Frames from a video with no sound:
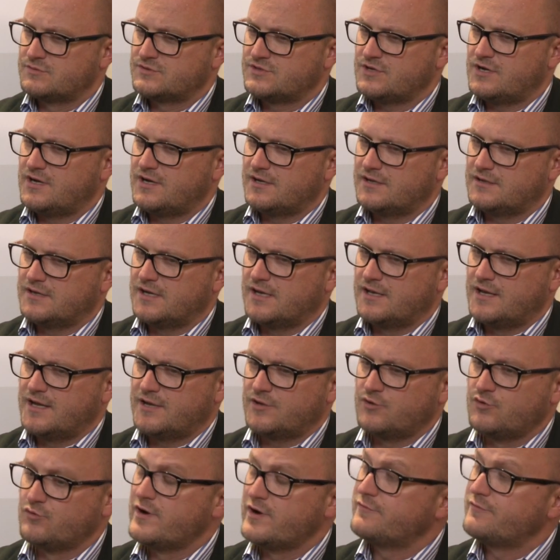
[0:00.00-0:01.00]
so I
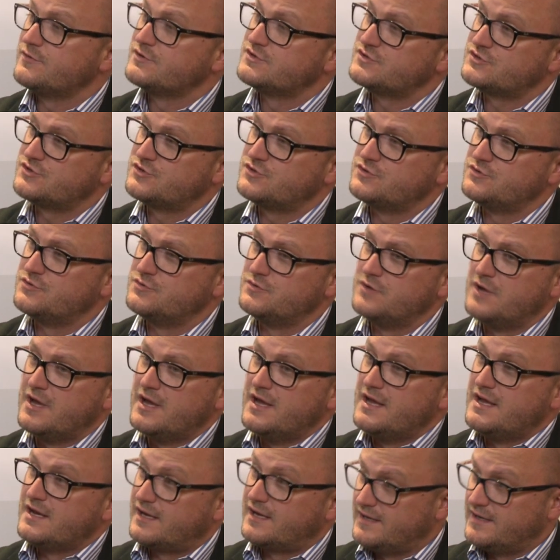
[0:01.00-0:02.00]
like your reference to
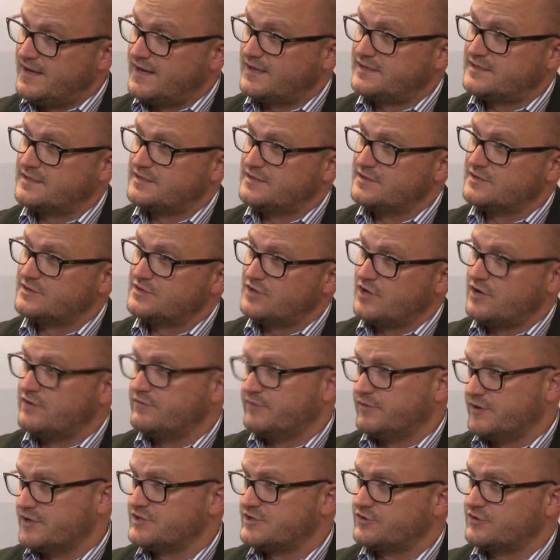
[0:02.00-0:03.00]
connectedness
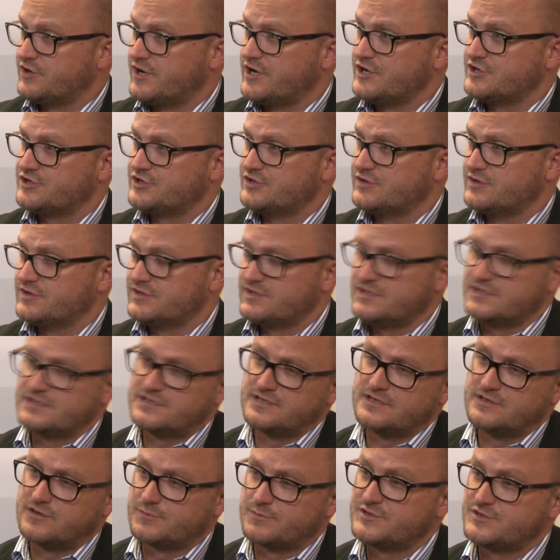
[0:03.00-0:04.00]
over integration. This is
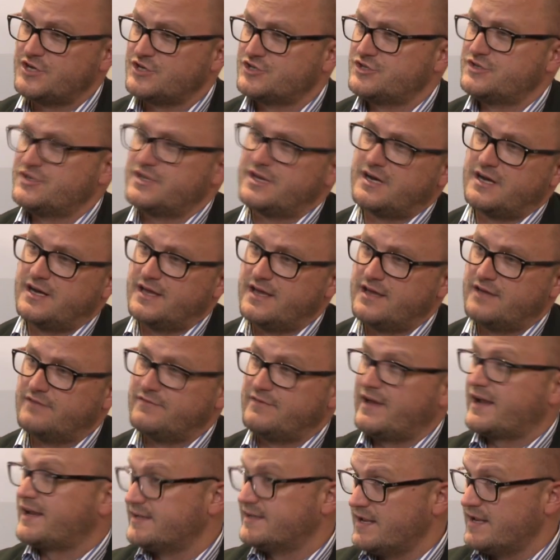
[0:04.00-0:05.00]
an obsession that I have
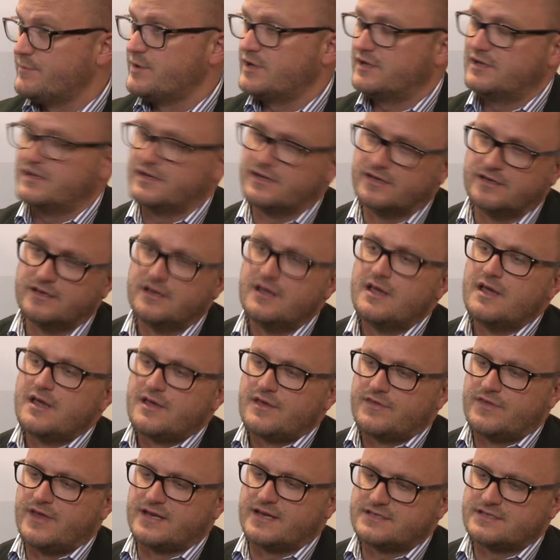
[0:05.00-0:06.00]
academically,
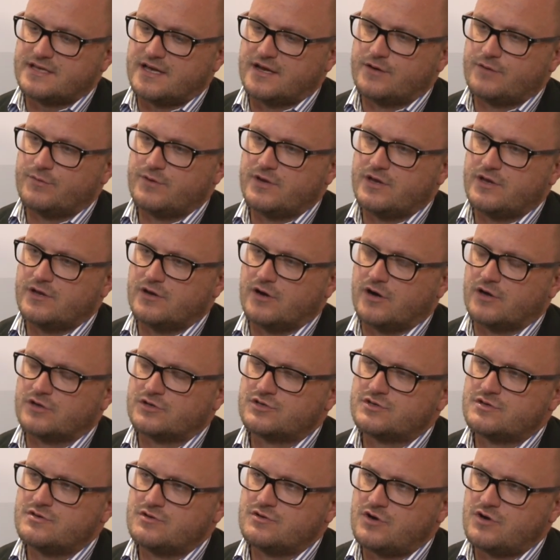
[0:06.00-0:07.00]
that we are
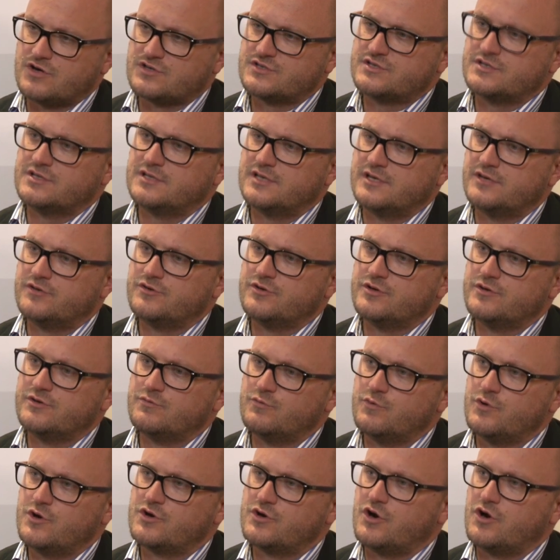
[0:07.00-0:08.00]
constantly doing
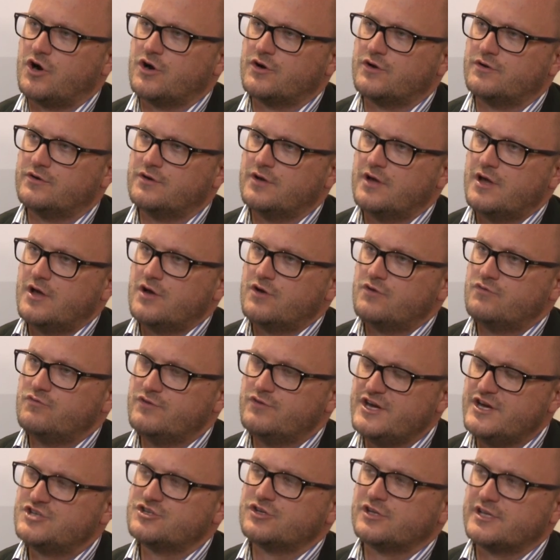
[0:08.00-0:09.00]
work on
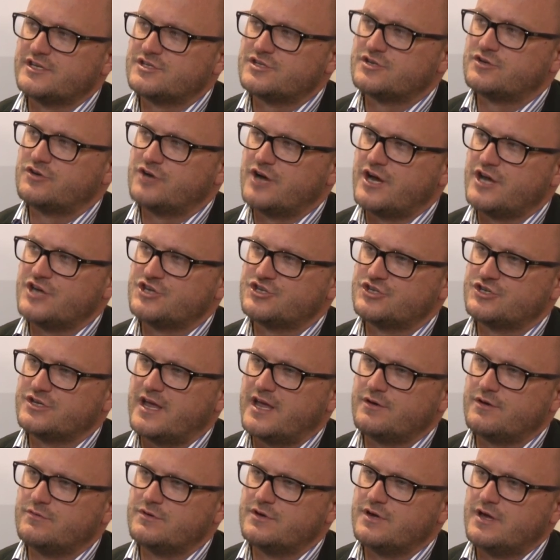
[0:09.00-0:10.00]
regional integration
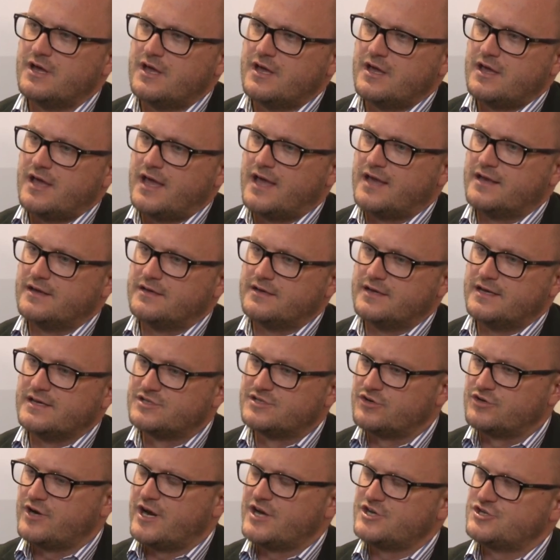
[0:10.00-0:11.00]
and
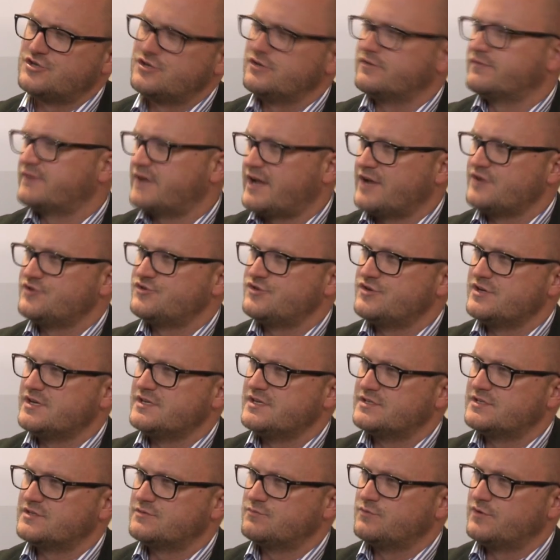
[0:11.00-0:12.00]
integration of
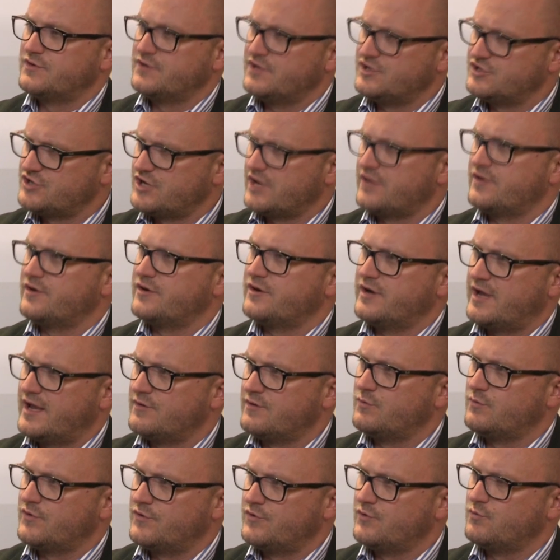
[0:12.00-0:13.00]
countries with each other
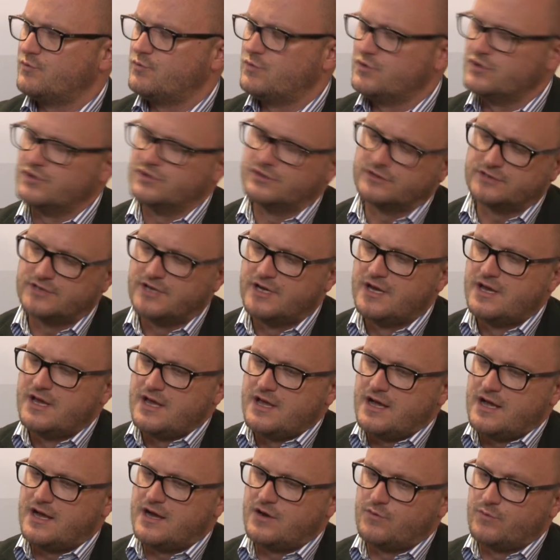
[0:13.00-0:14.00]
and with the world.
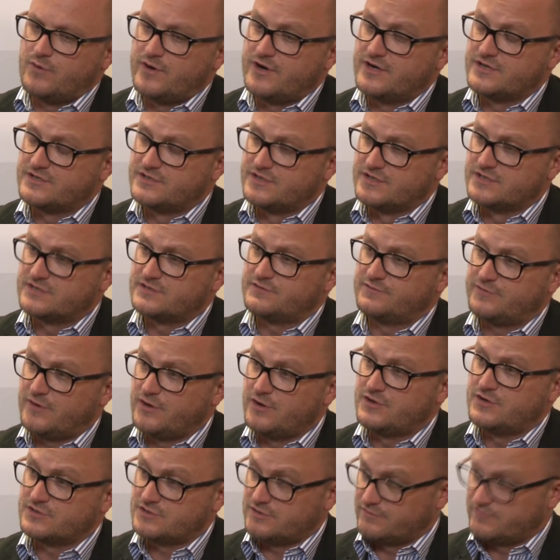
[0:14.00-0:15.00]
Whereas this
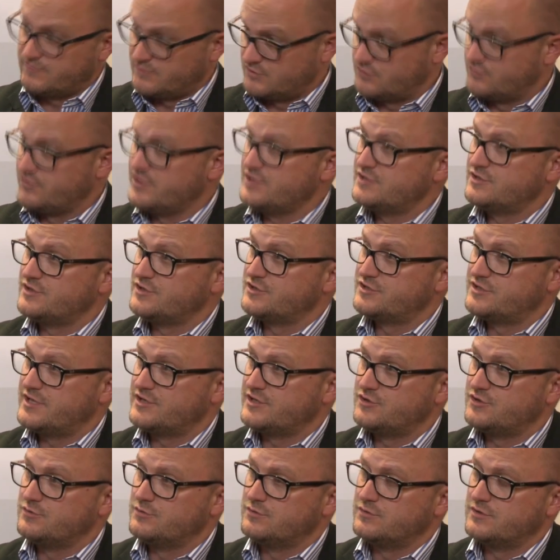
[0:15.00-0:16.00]
focus of this research
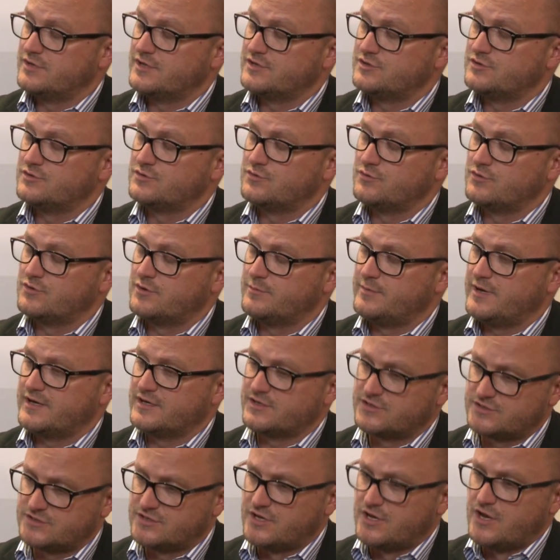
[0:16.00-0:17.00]
that you talk about,
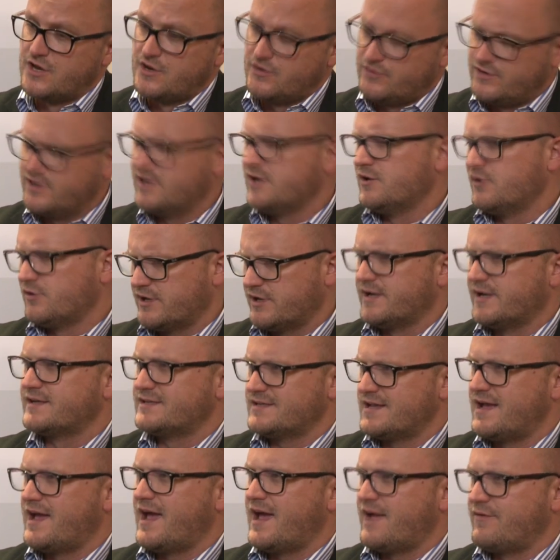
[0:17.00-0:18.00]
it's really looking
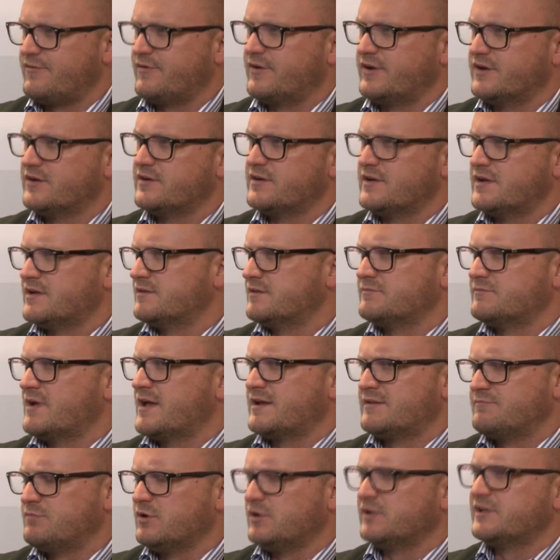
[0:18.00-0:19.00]
at African,
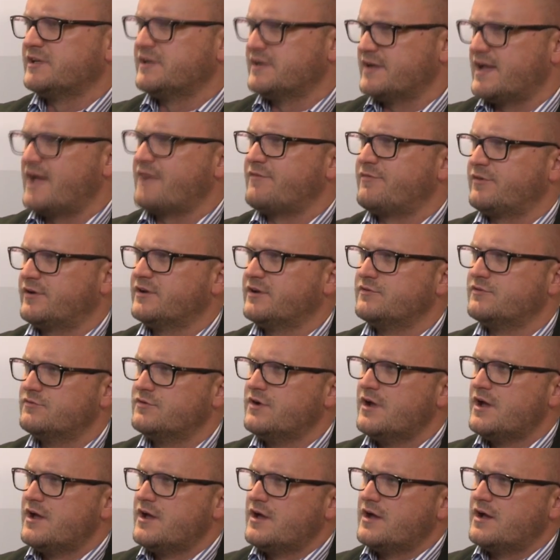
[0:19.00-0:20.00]
at building an
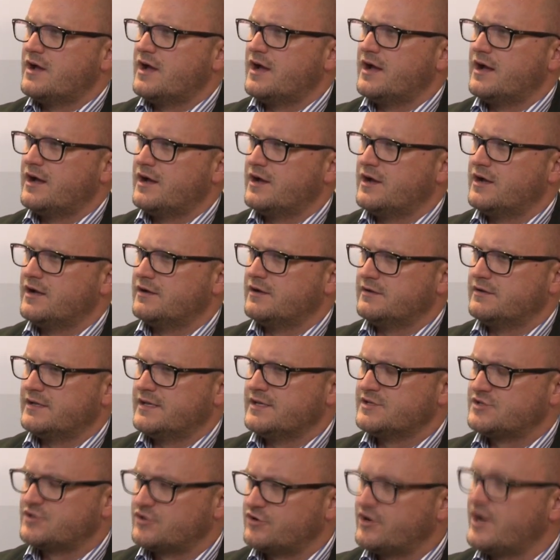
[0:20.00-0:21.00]
African
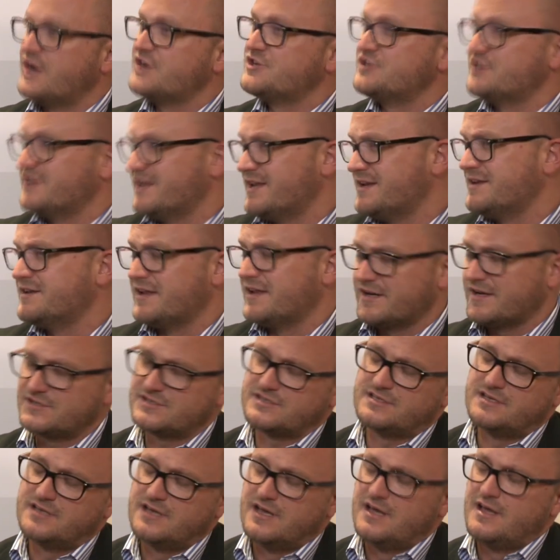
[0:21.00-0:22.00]
integration
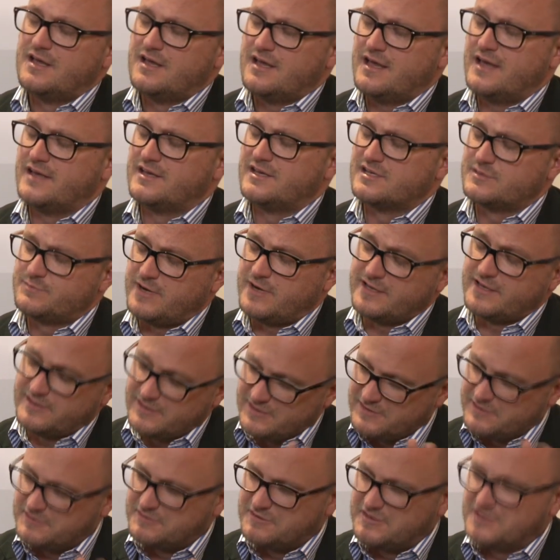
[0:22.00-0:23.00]
index. And despite
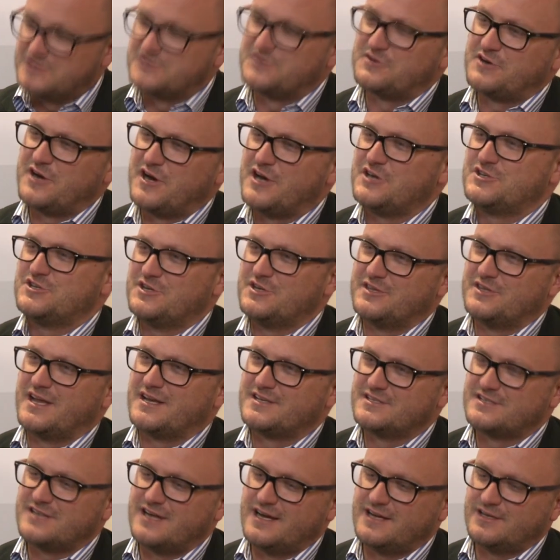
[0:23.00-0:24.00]
the integration in
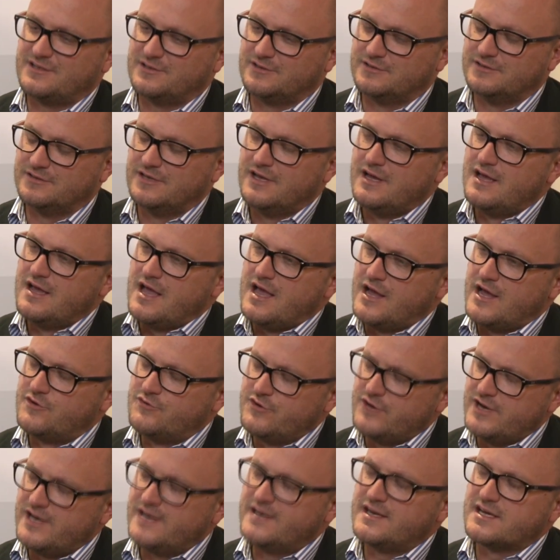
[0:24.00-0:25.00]
that title, it
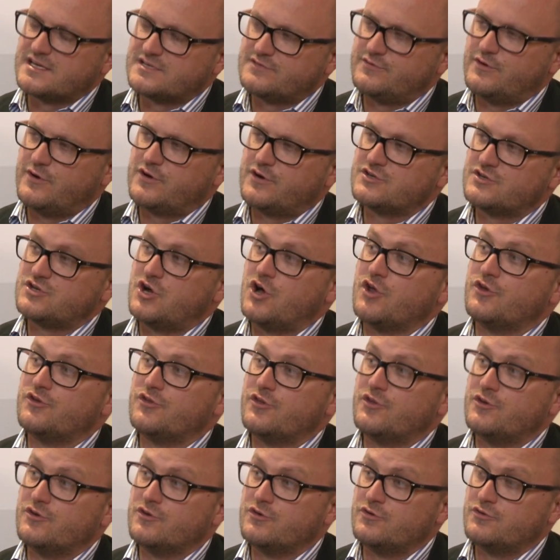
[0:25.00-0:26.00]
really does focus
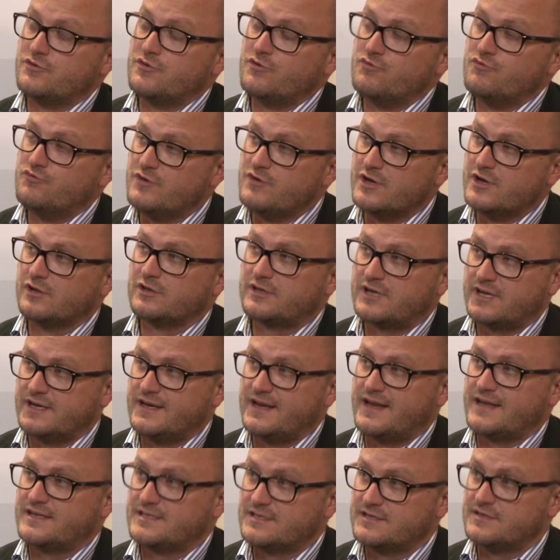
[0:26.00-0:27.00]
on the real
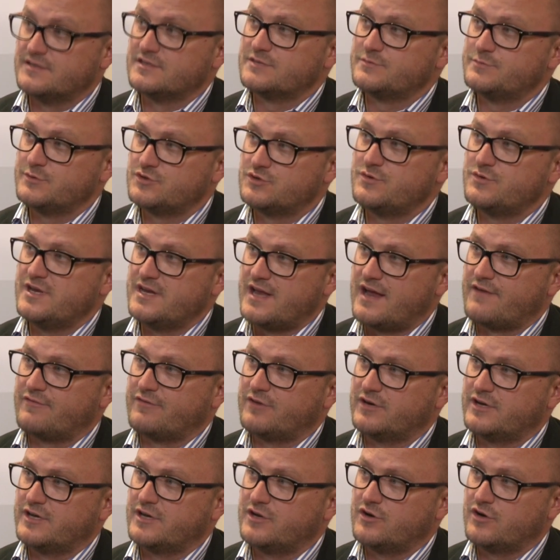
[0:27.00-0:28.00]
connectedness between
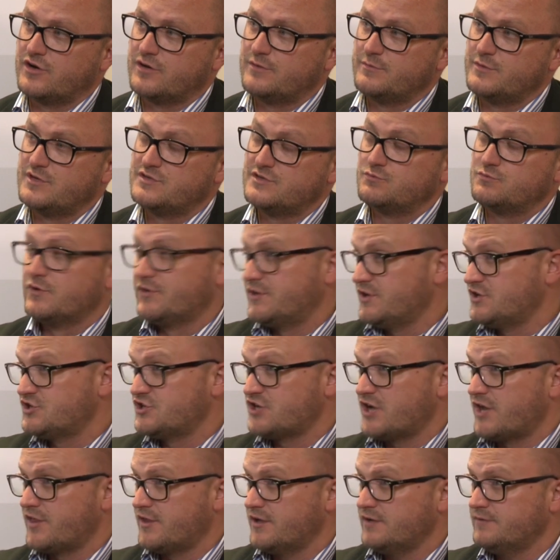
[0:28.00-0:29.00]
African economies with
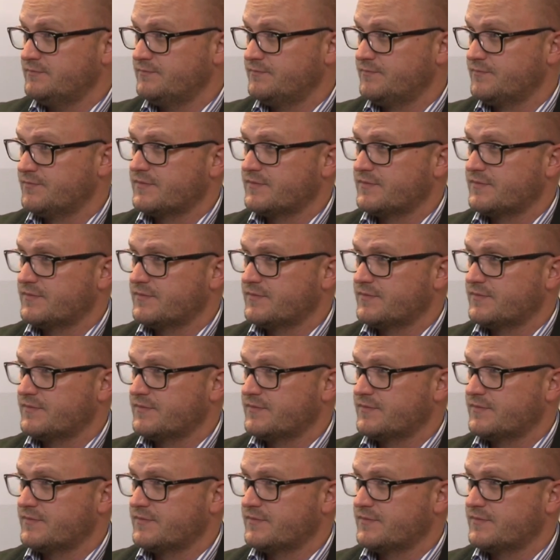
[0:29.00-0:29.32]
each other